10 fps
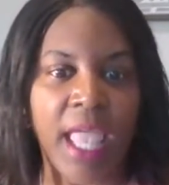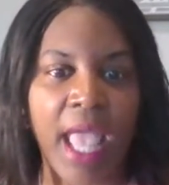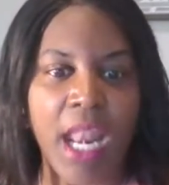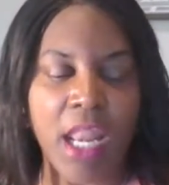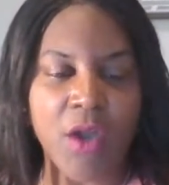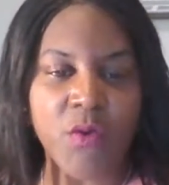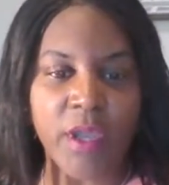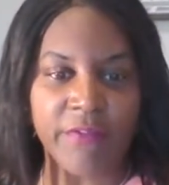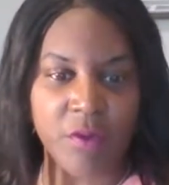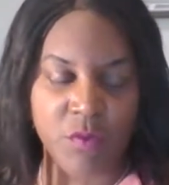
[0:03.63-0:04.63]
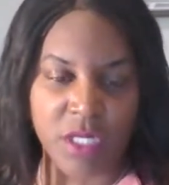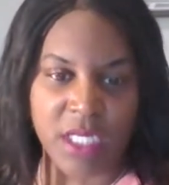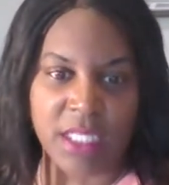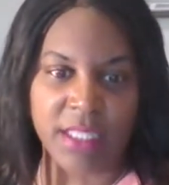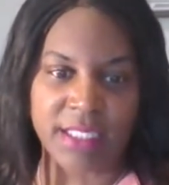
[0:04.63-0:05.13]
Hello,
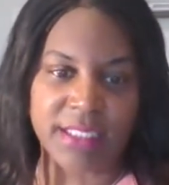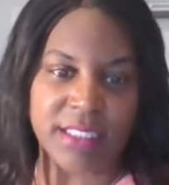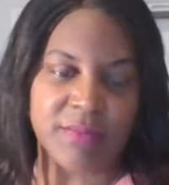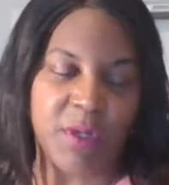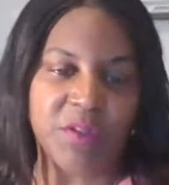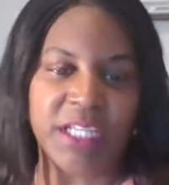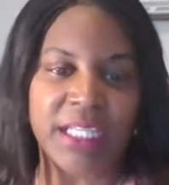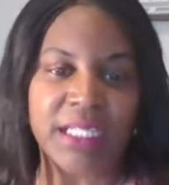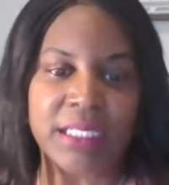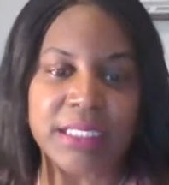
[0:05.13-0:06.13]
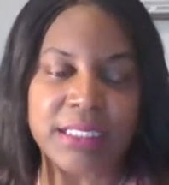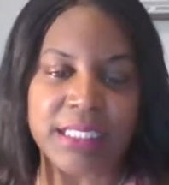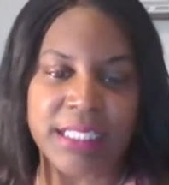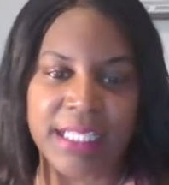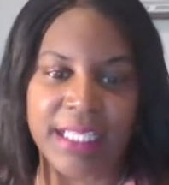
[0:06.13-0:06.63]
everyone. This is Mona Ellis
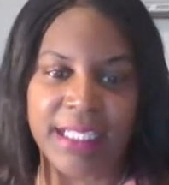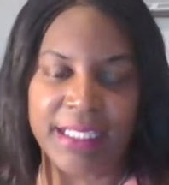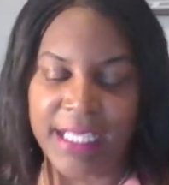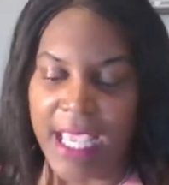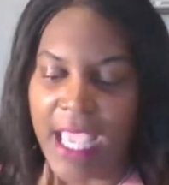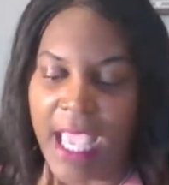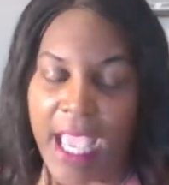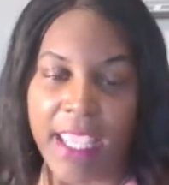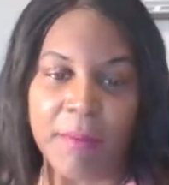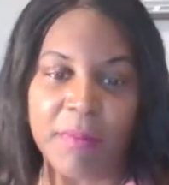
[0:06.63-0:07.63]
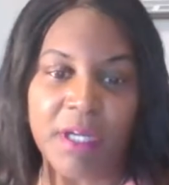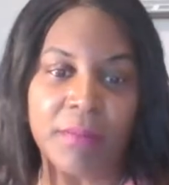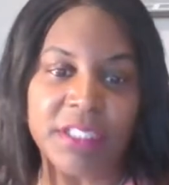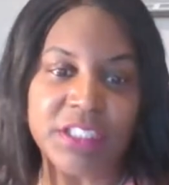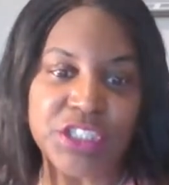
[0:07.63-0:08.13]
again. I am
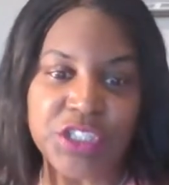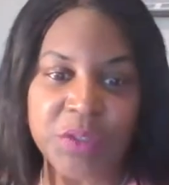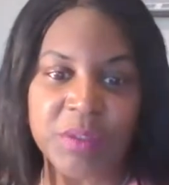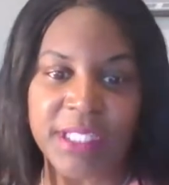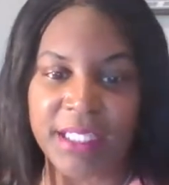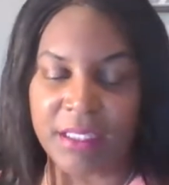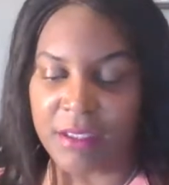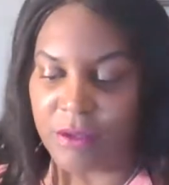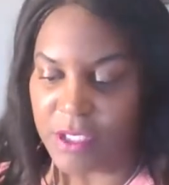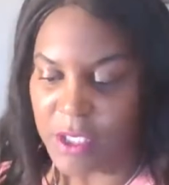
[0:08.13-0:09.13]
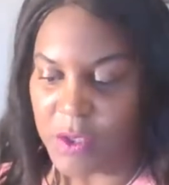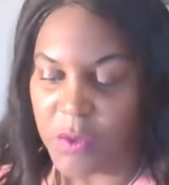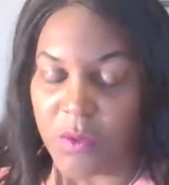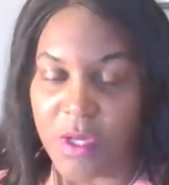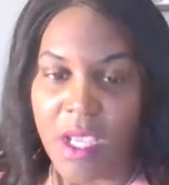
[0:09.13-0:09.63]
coming to you, letting you
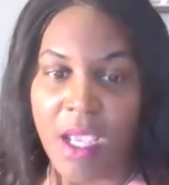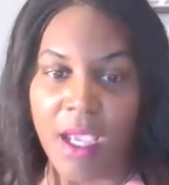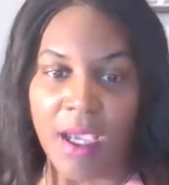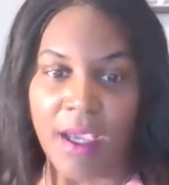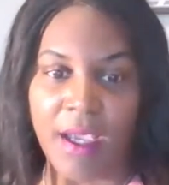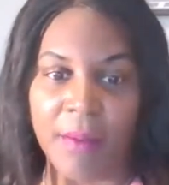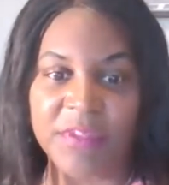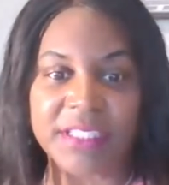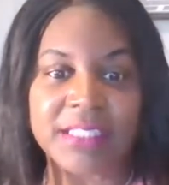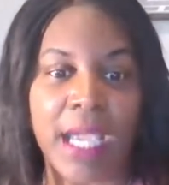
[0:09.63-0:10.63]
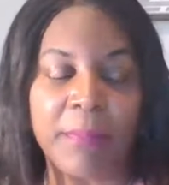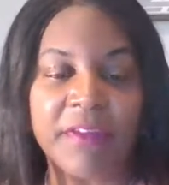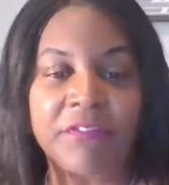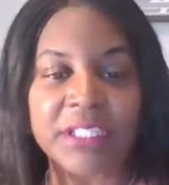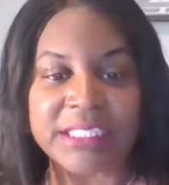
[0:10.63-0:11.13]
know um, the
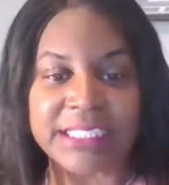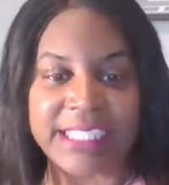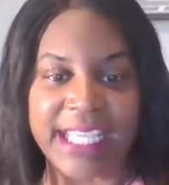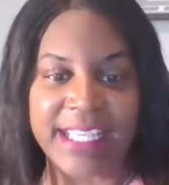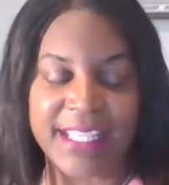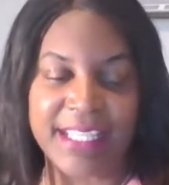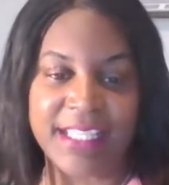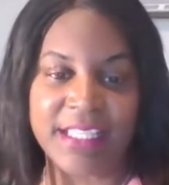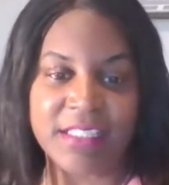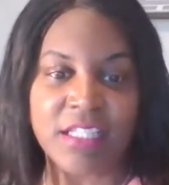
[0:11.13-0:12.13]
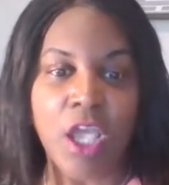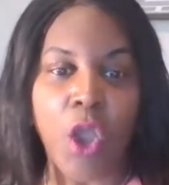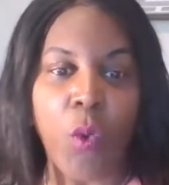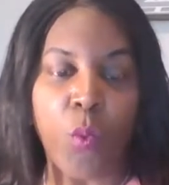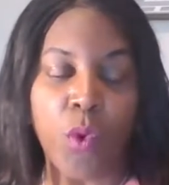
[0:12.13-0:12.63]
topic for today is
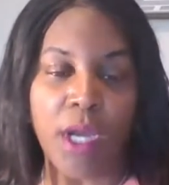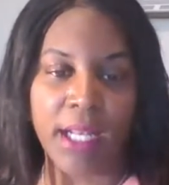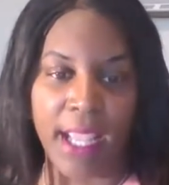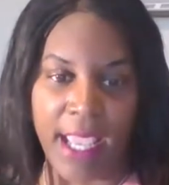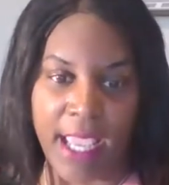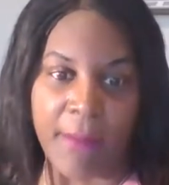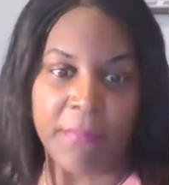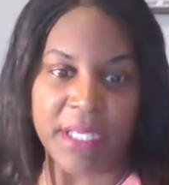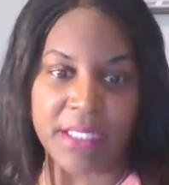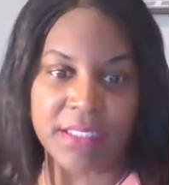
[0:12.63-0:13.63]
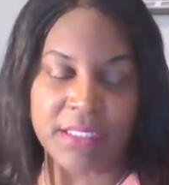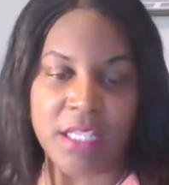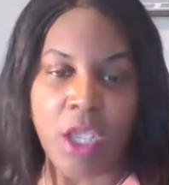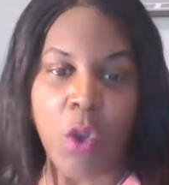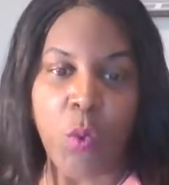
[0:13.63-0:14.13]
what
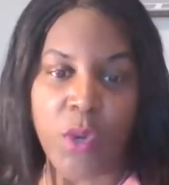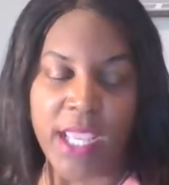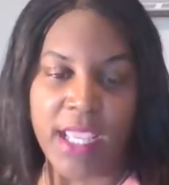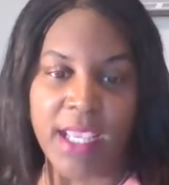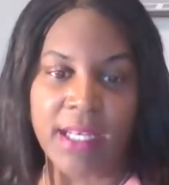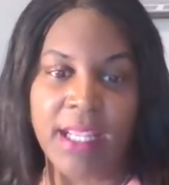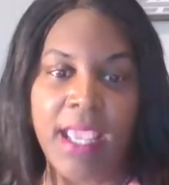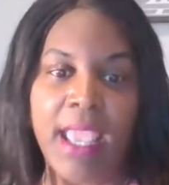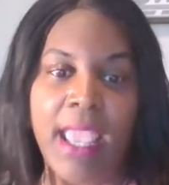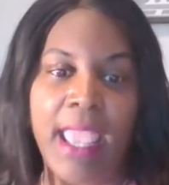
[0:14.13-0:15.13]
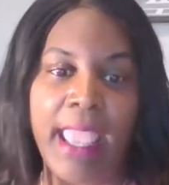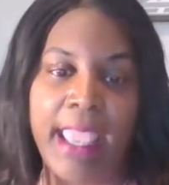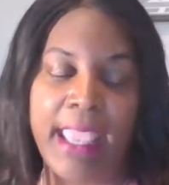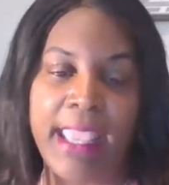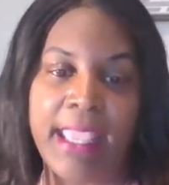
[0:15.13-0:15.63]
happens when
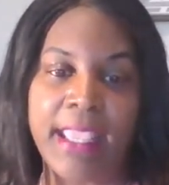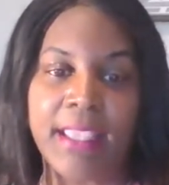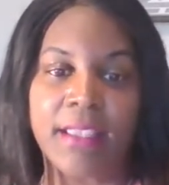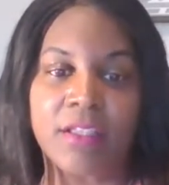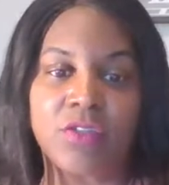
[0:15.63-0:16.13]
a